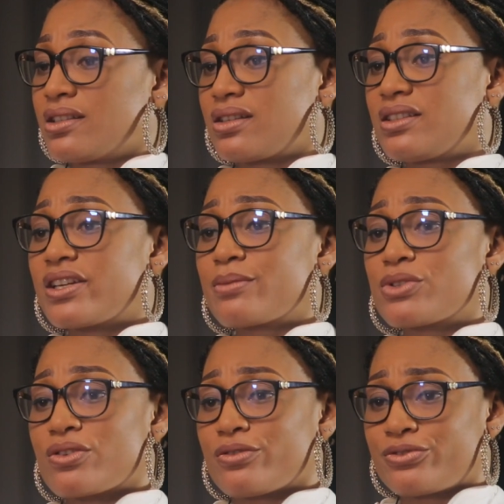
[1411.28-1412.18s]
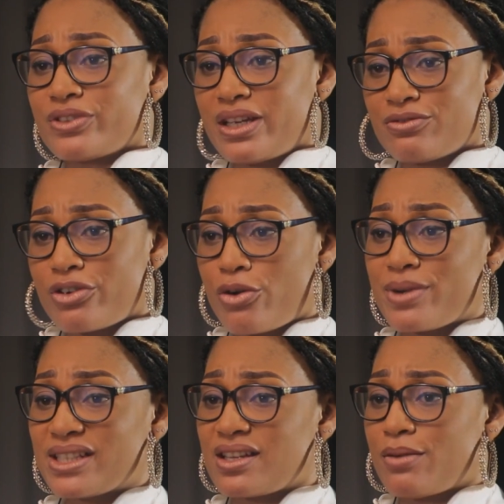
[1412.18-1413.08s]
So in terms of
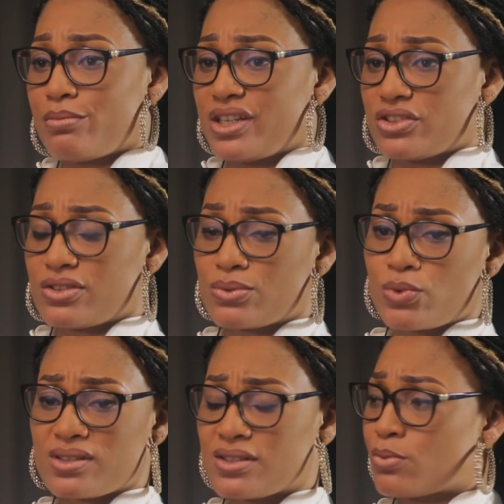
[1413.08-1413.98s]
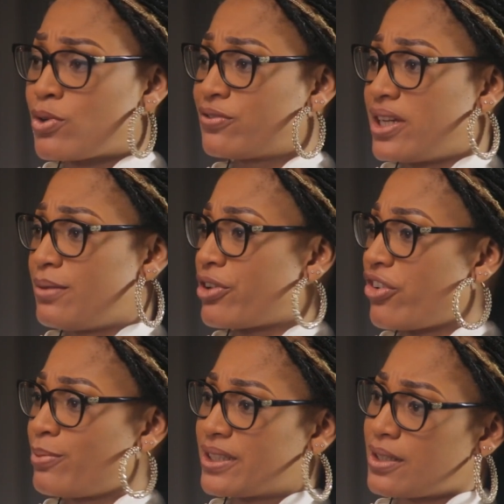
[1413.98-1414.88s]
environmental measures, what are some of the
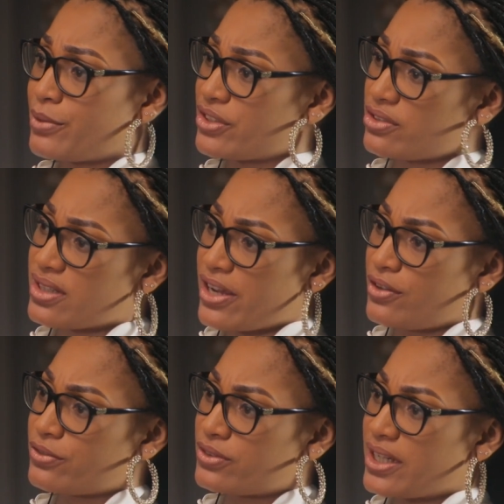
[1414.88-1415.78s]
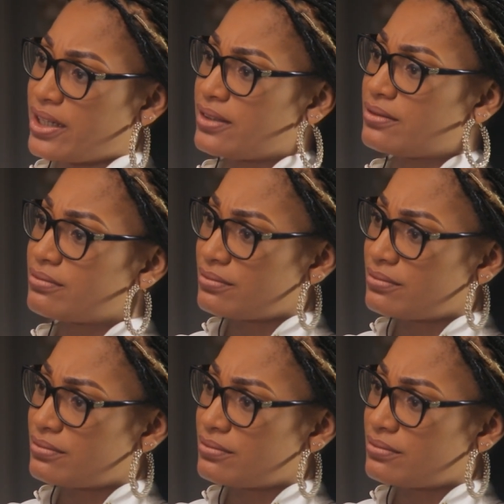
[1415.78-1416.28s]
environmental measures that you've taken?